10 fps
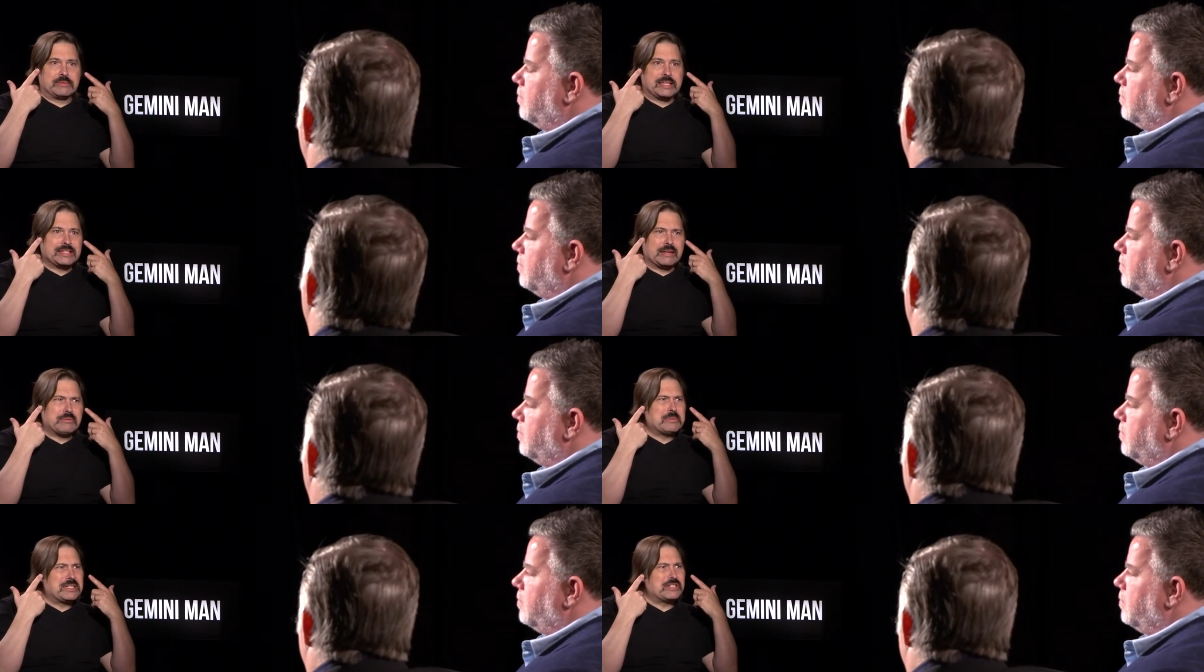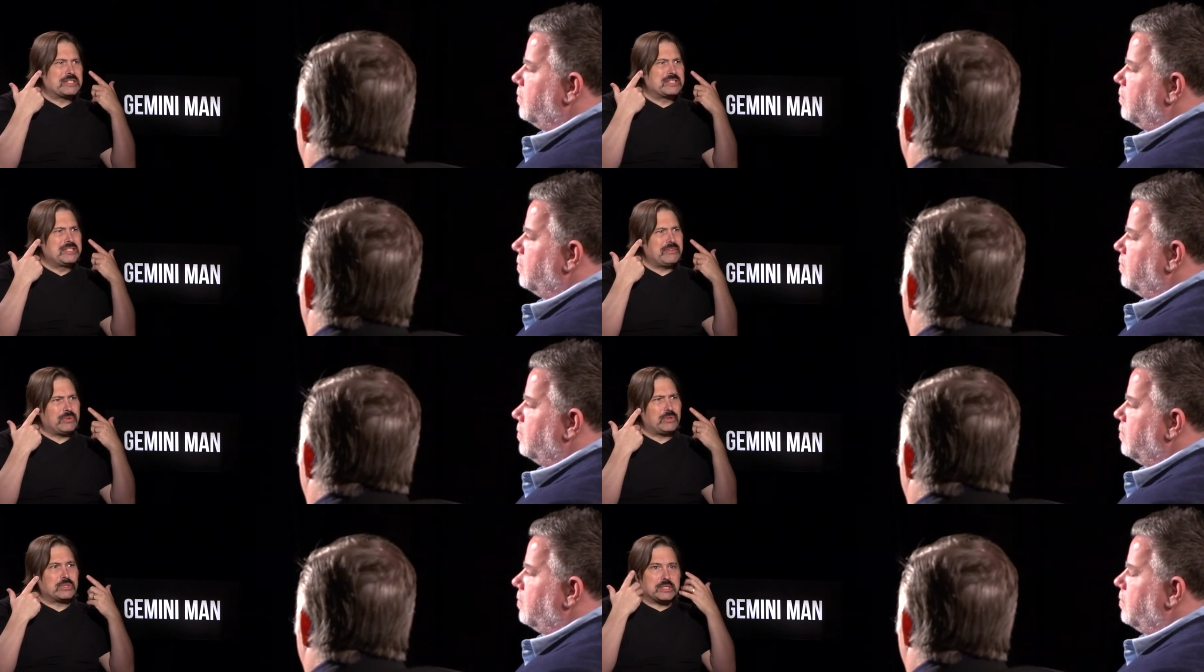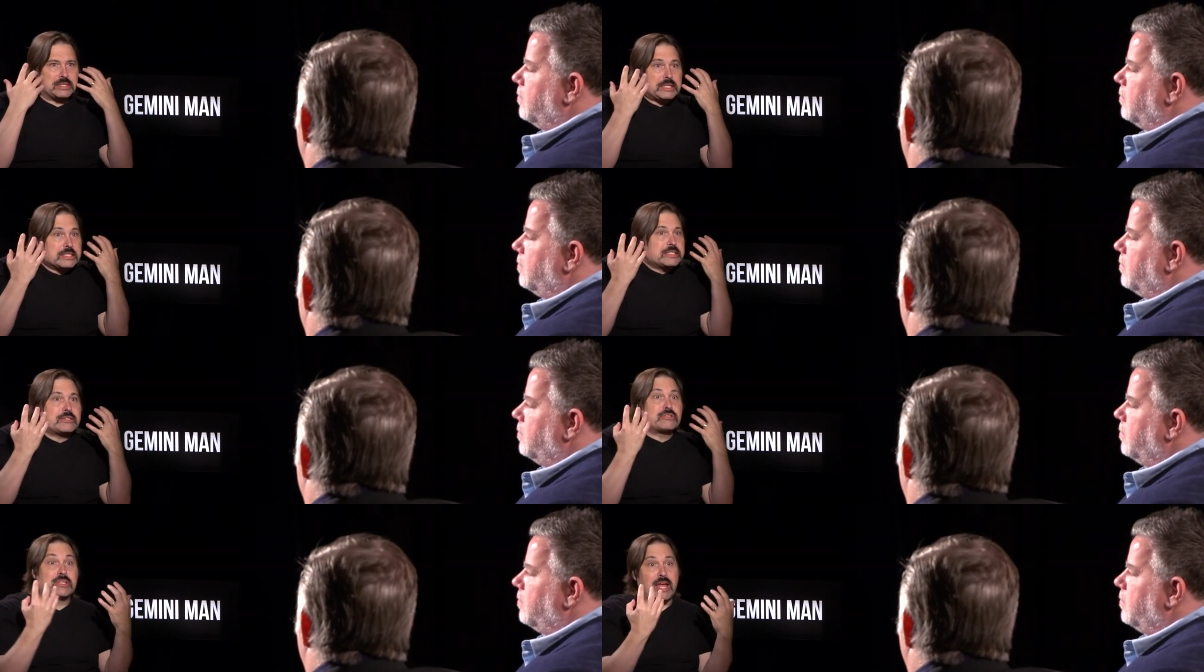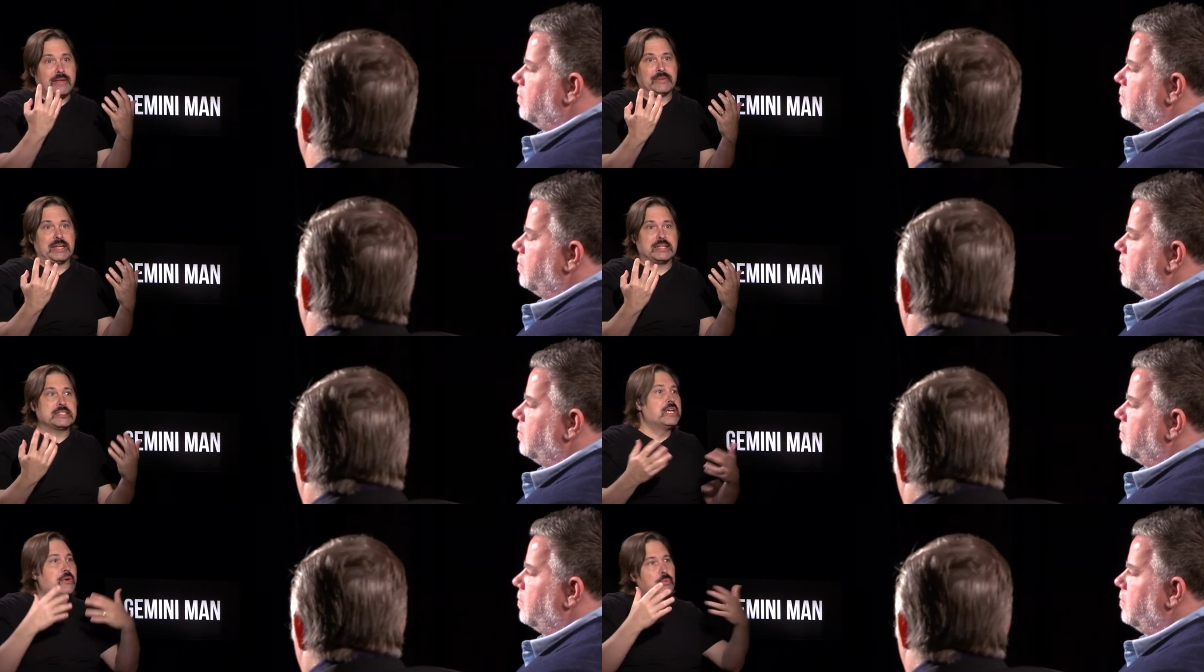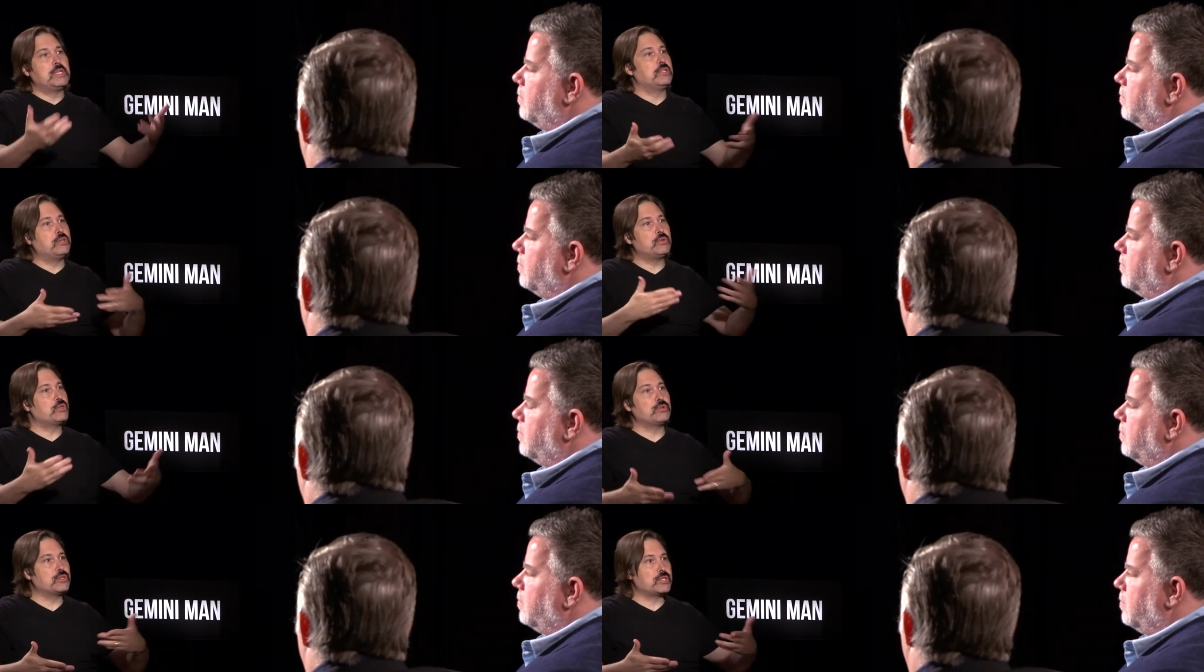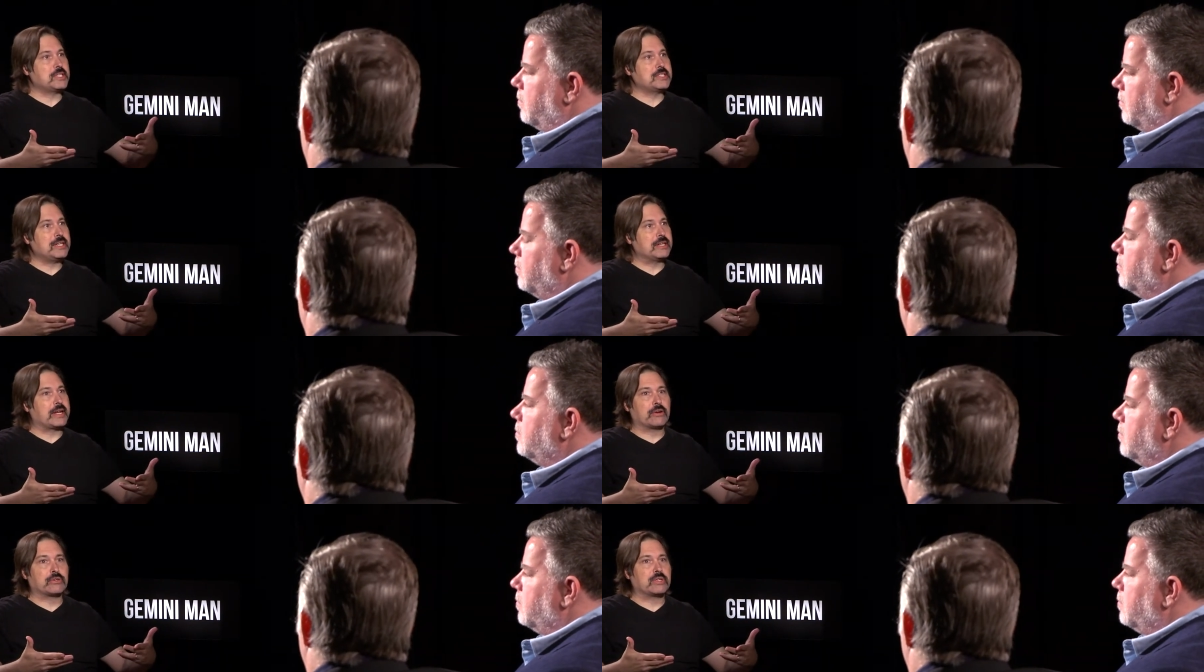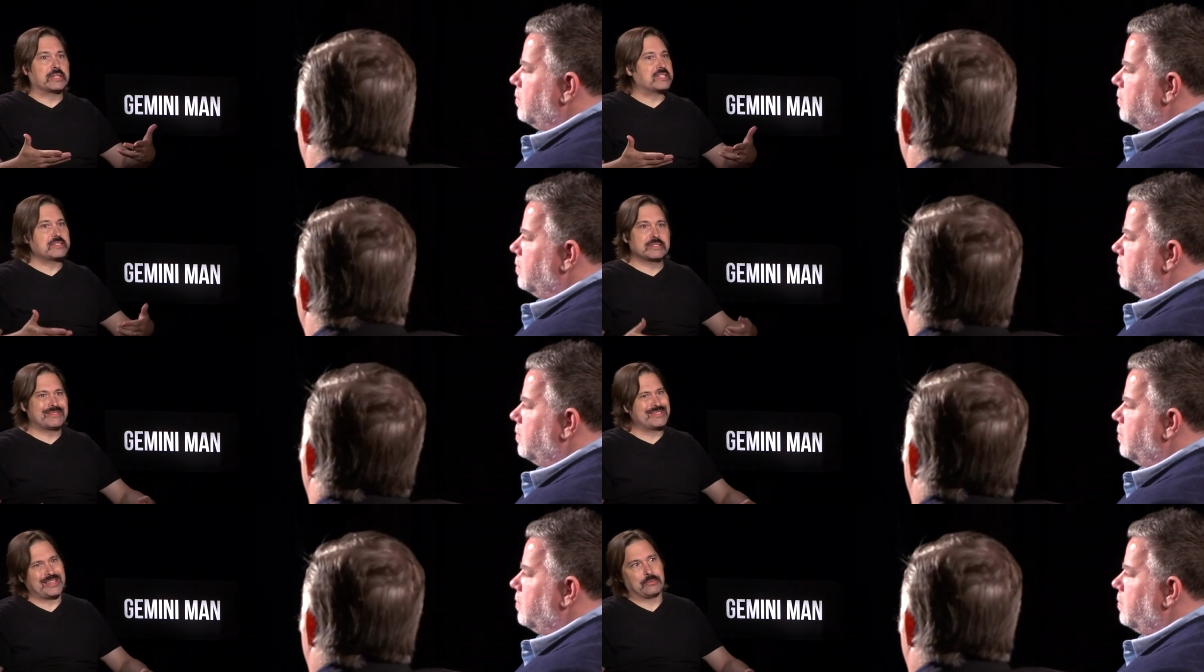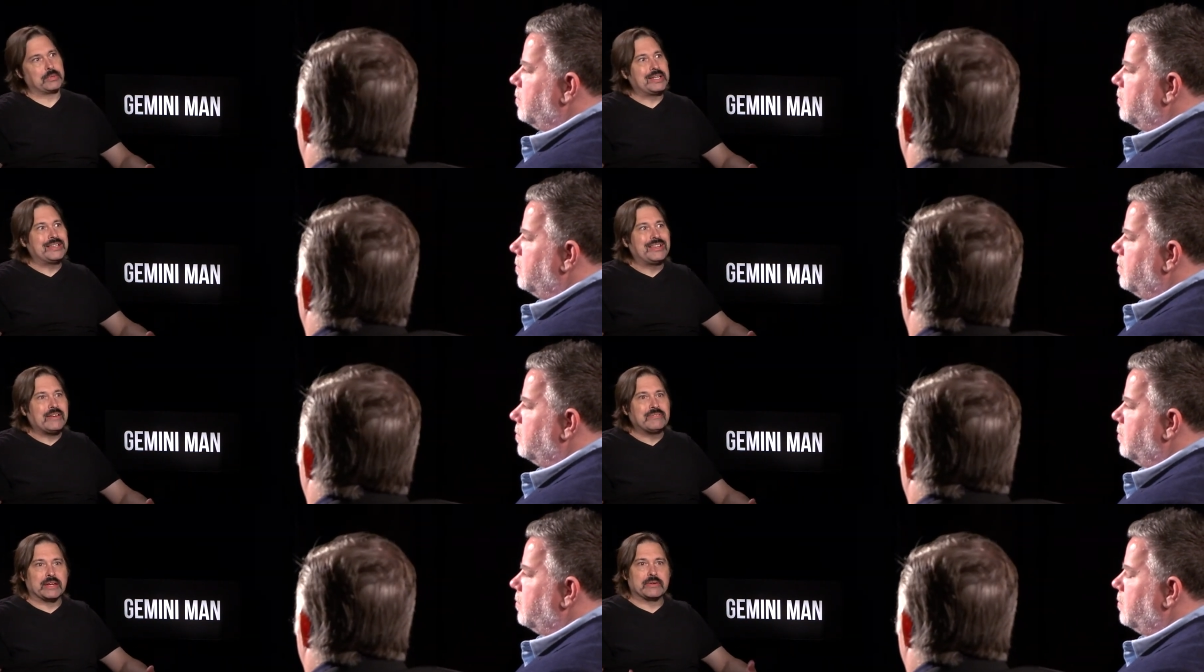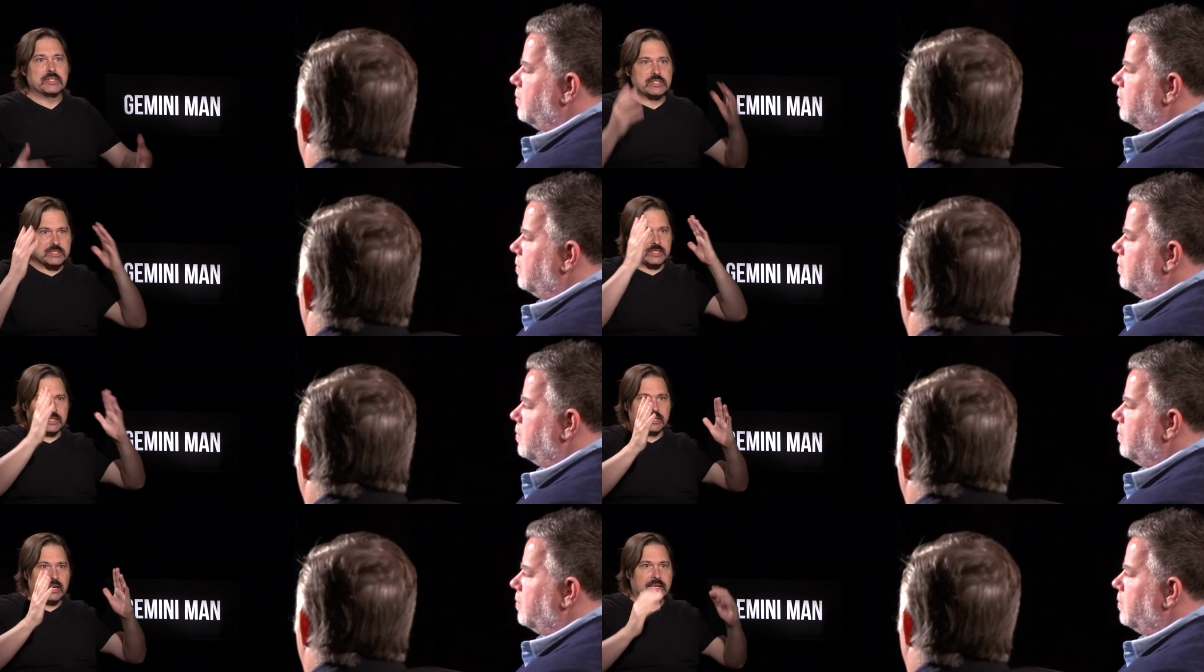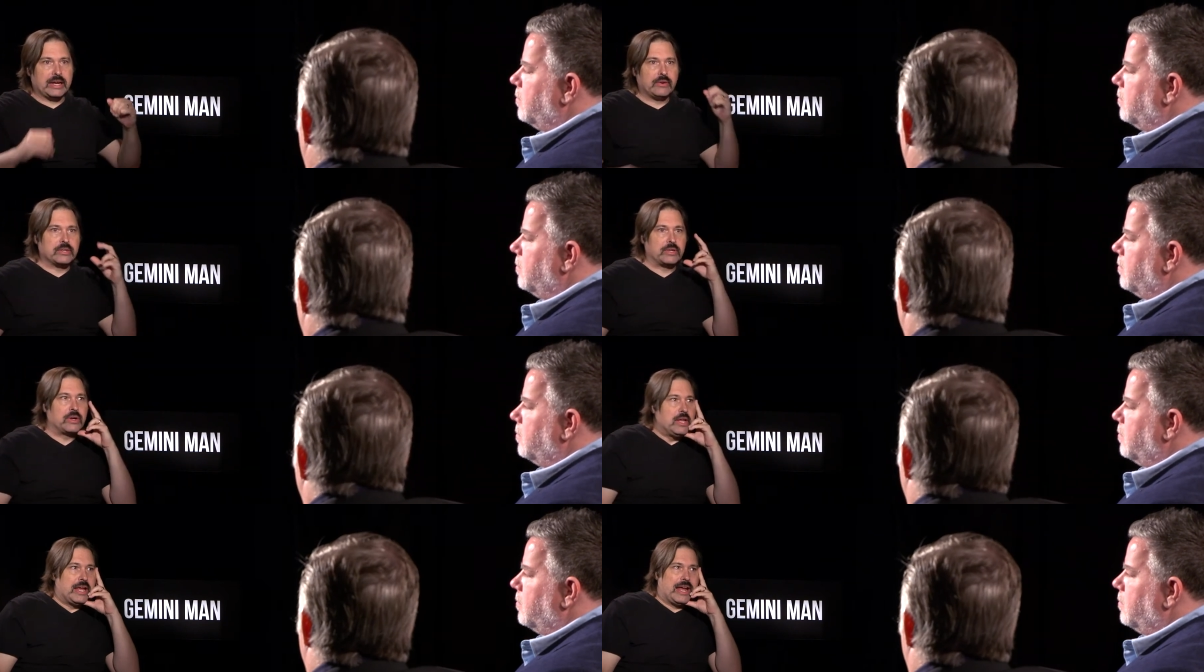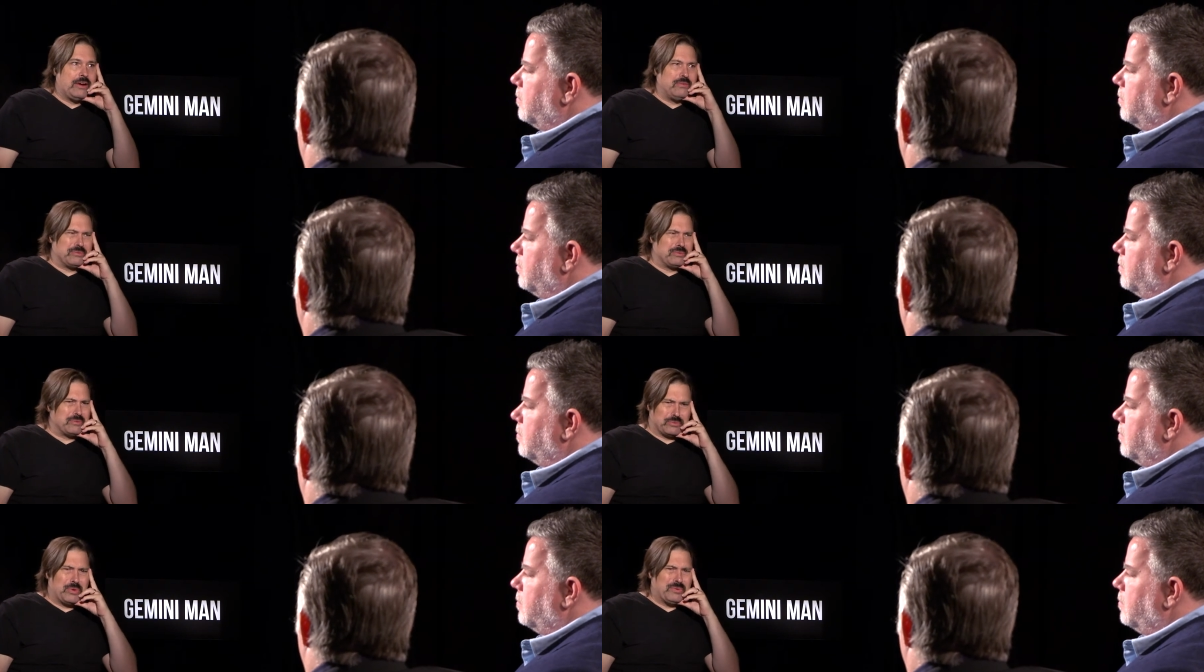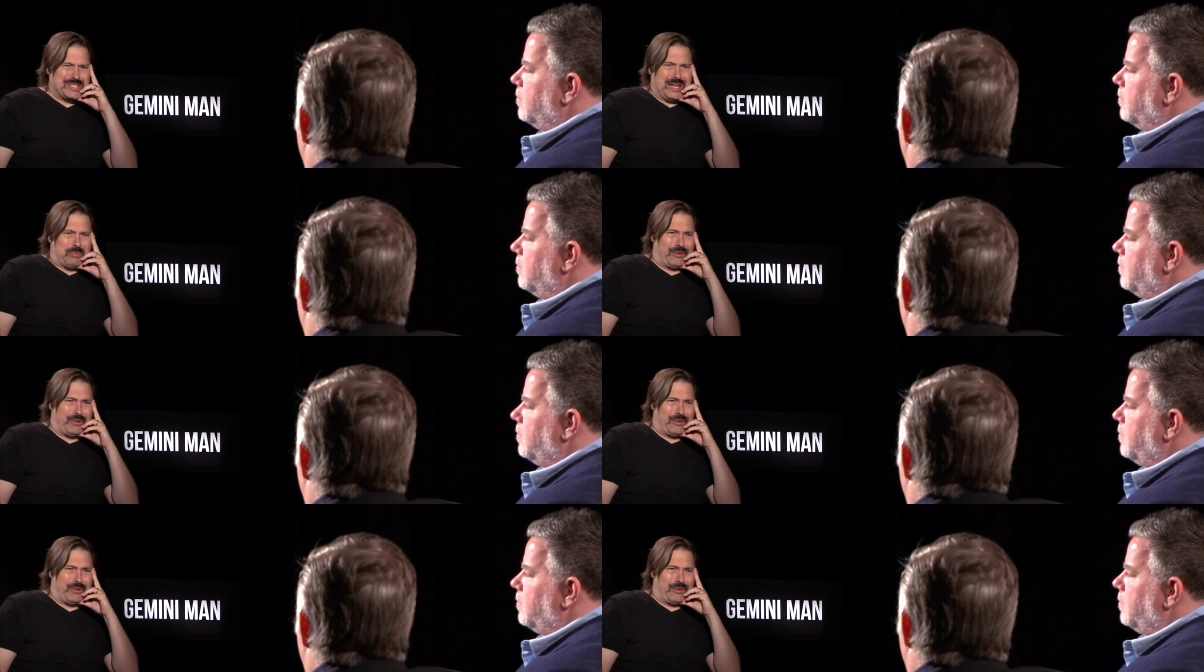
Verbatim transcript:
Speaker 1: I mm. think that would be just difficult to because there's life in eyes. When you usually see a character like this, there's not really life there. It's right. just a, a character. How what was that